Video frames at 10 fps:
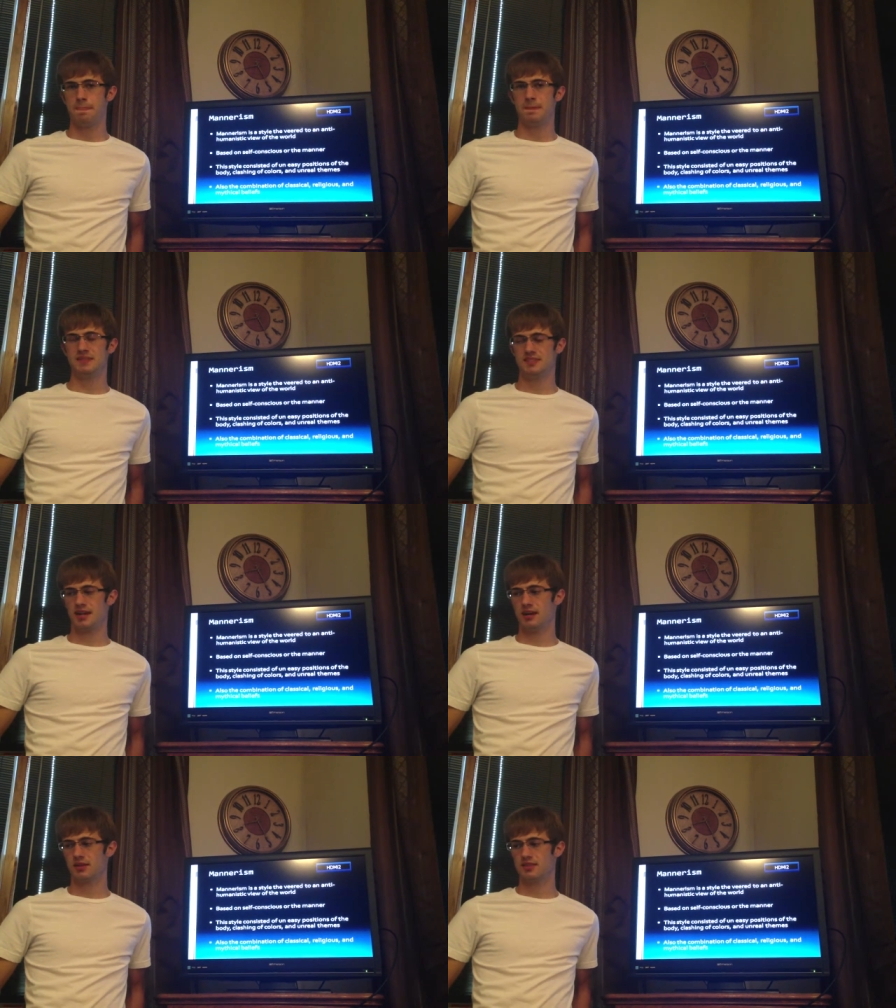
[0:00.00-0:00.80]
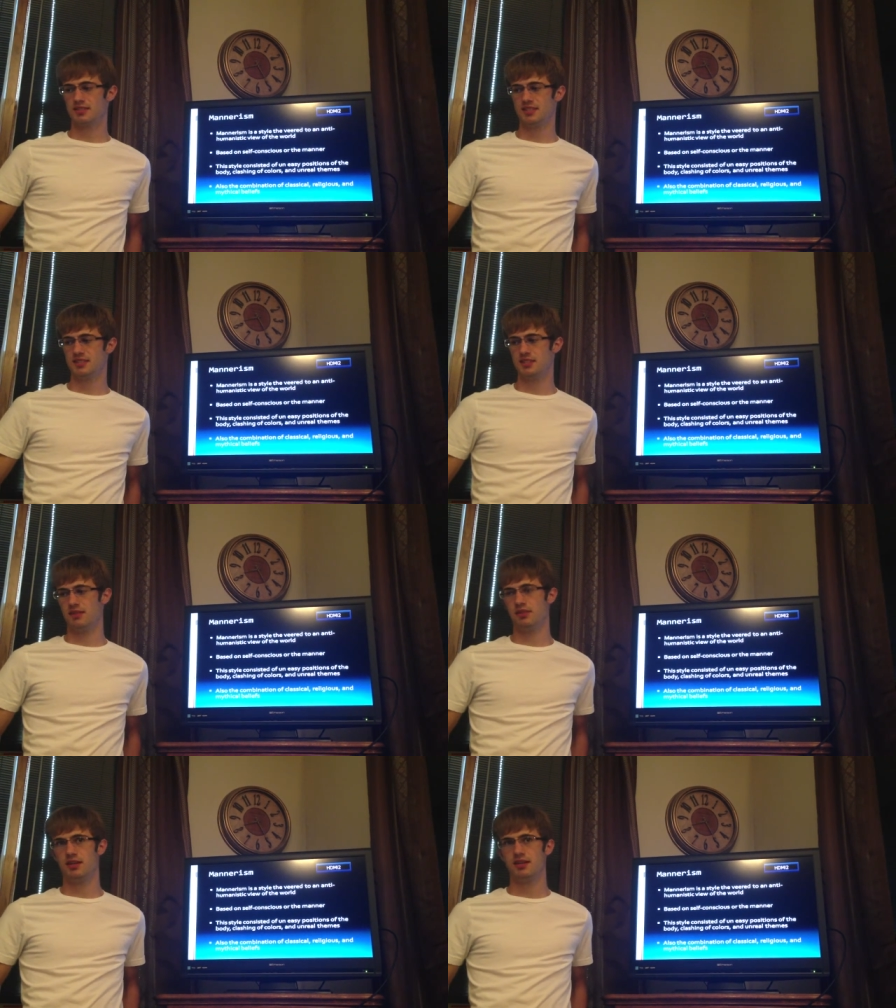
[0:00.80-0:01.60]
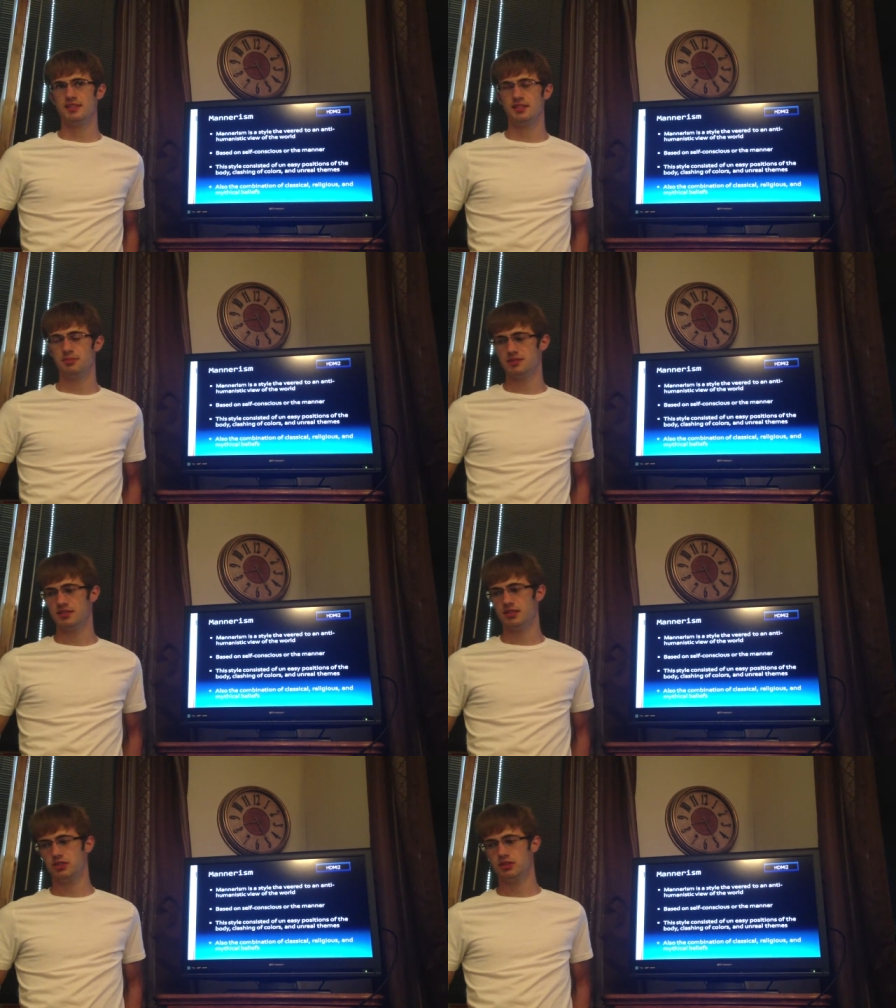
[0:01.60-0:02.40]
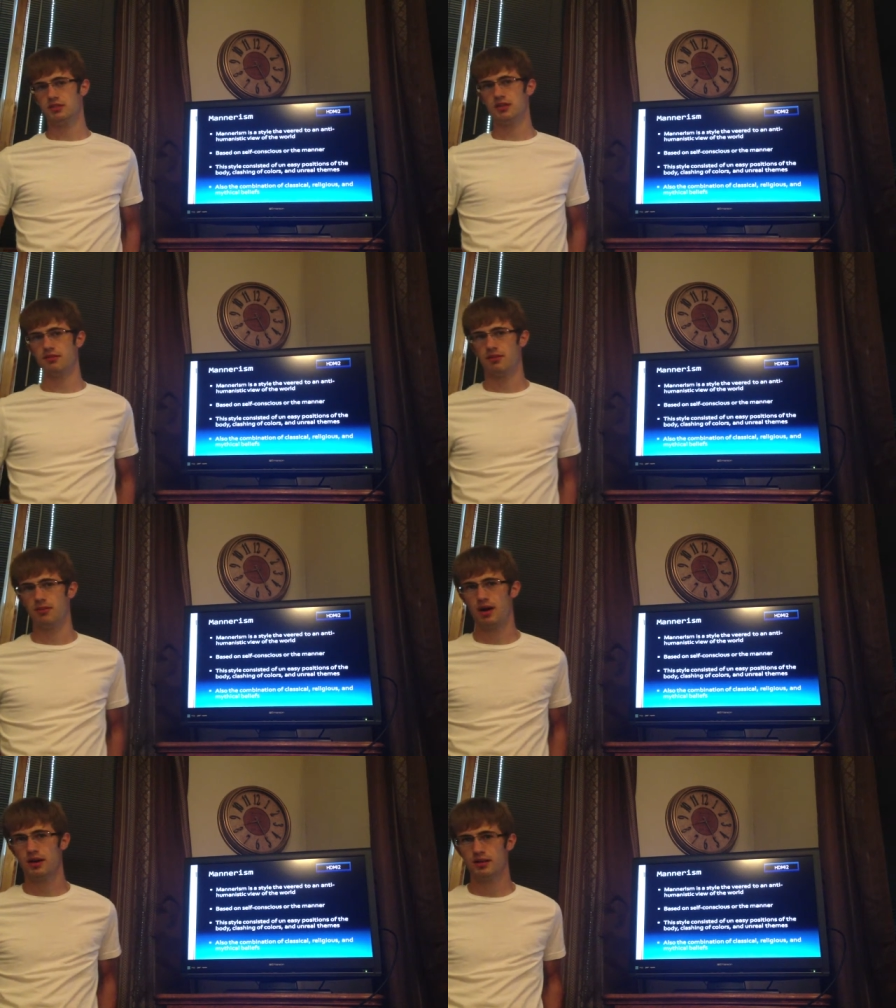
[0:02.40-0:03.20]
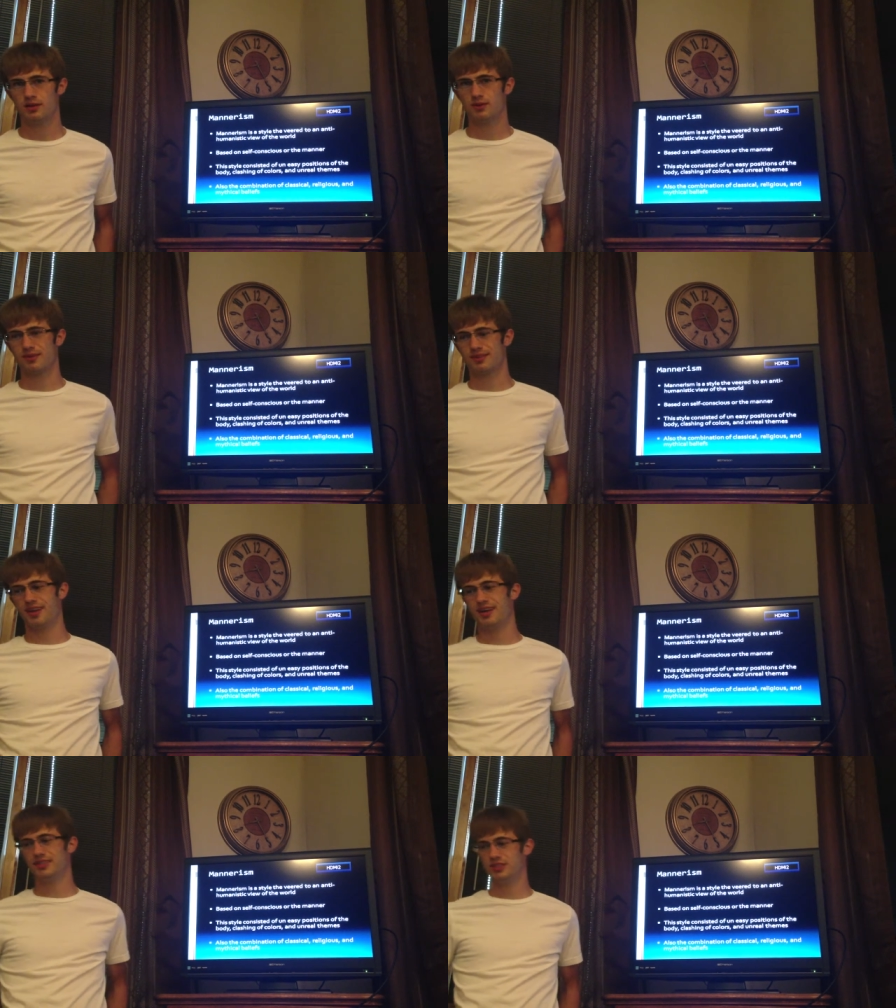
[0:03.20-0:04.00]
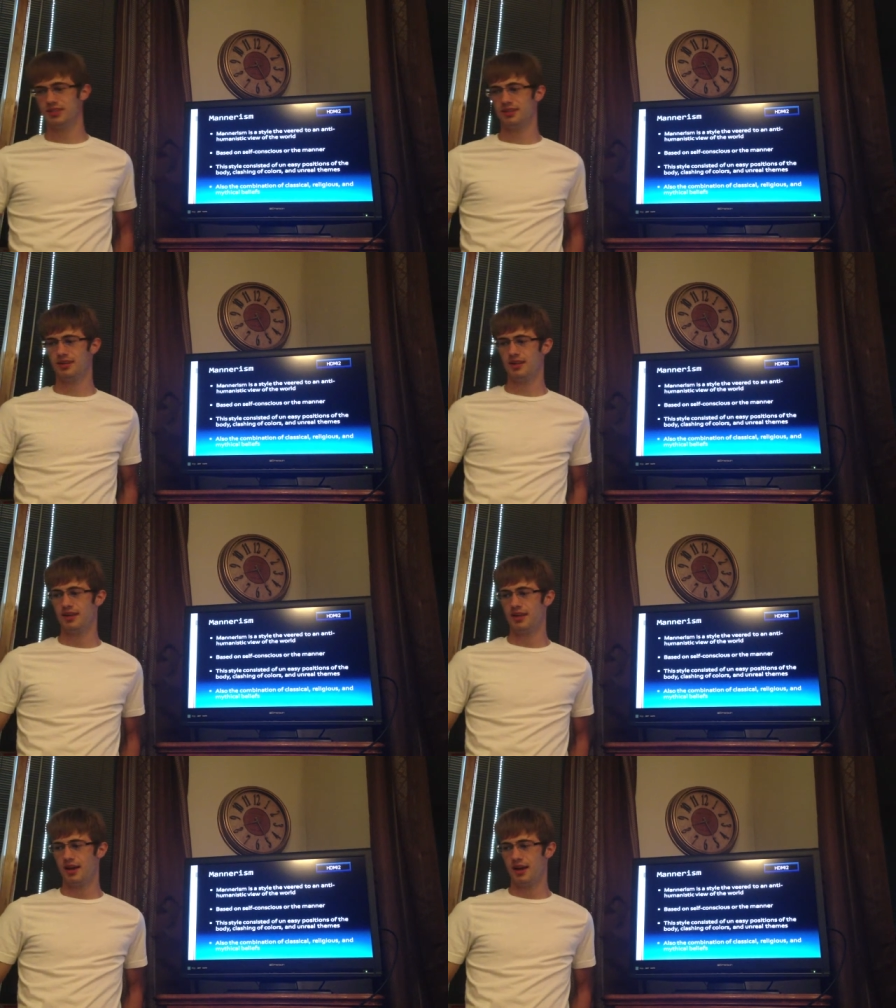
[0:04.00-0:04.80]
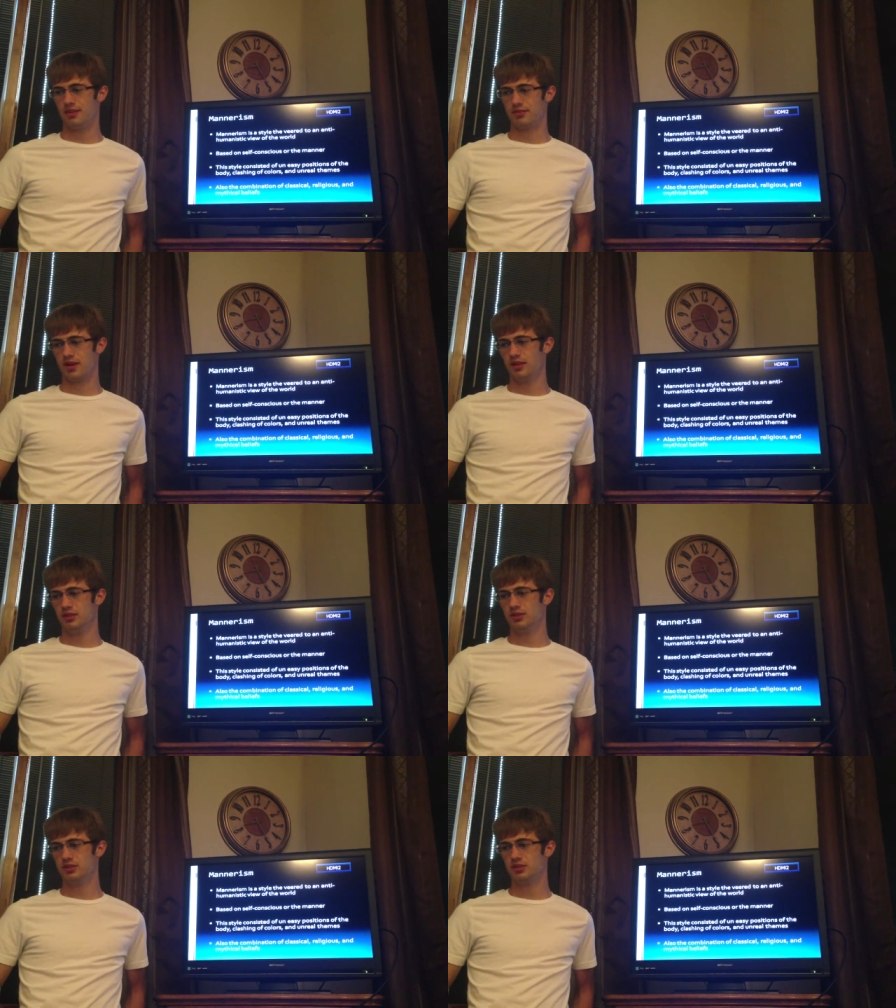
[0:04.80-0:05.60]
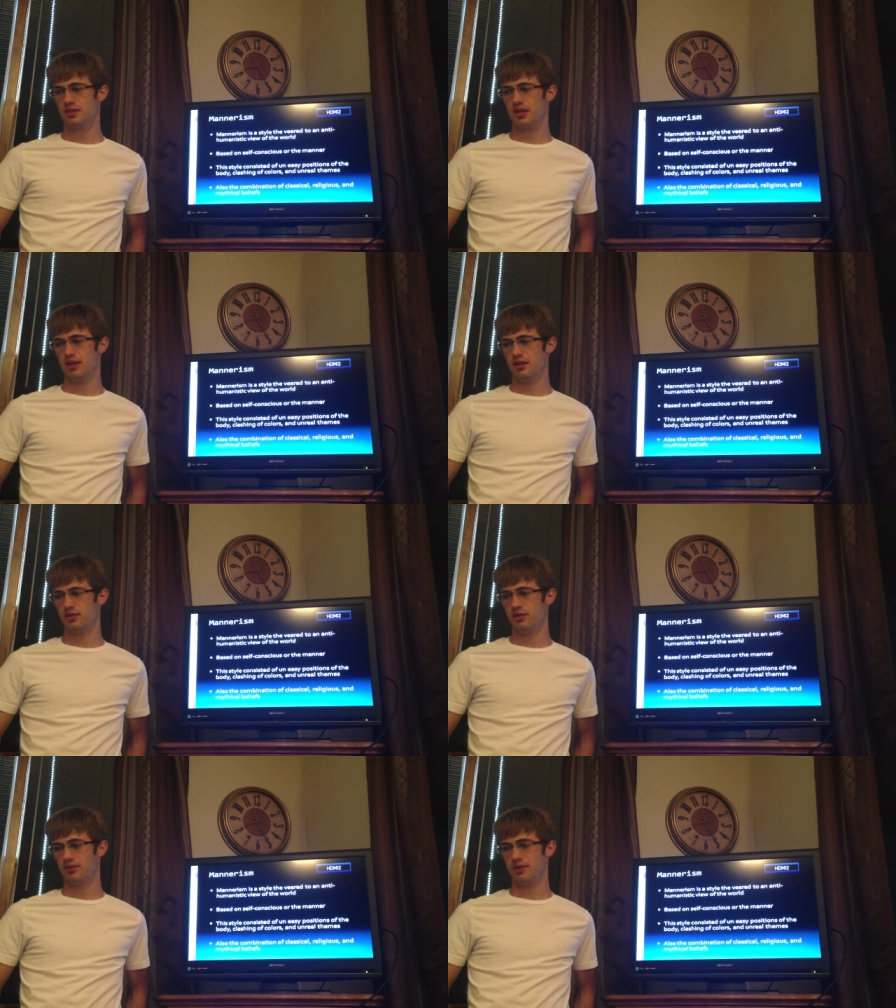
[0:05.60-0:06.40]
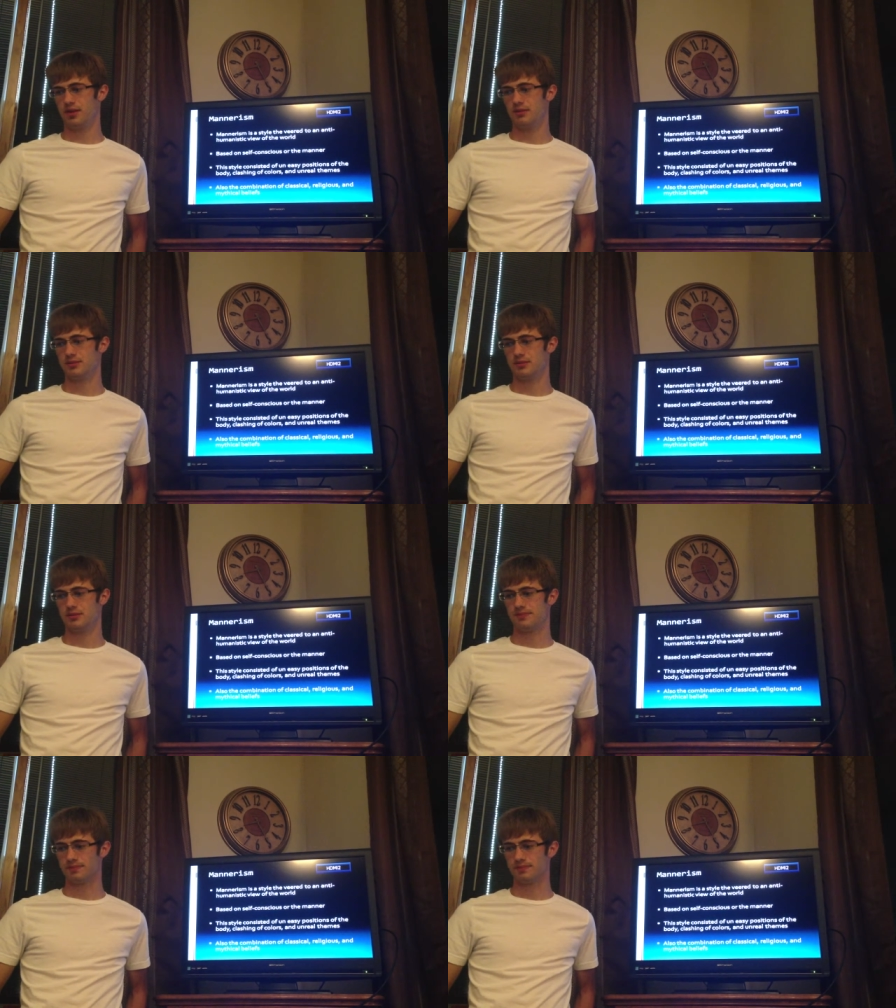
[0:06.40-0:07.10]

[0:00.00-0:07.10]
This style consisted of uneasy positions of the body or clashing of colors and unreal themes.